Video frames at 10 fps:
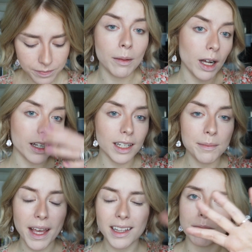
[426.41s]
I'm not gonna
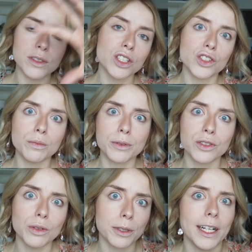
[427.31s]
make them
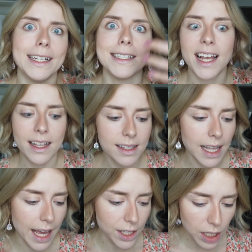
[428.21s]
super
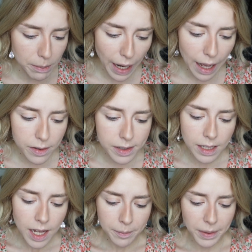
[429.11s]
intense, edgy
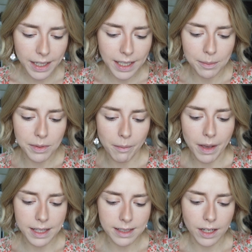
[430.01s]
brows. I'm gonna keep them
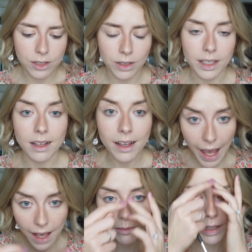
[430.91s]
as natural as I
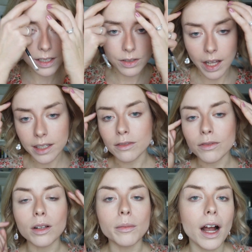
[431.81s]
can, but I do like a
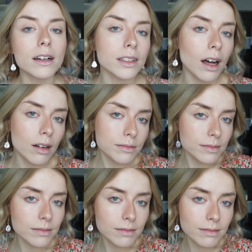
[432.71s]
full brow, so
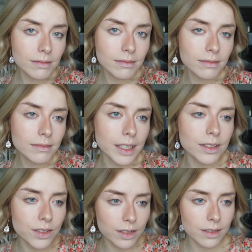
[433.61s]

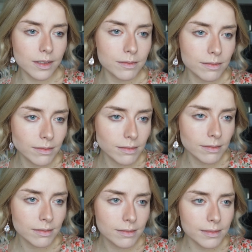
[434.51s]
let's just
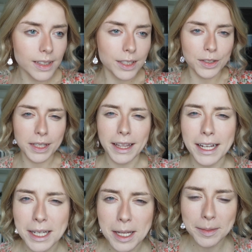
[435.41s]
get
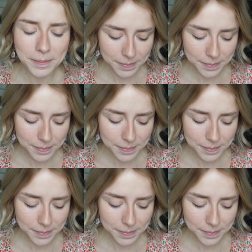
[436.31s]
that done.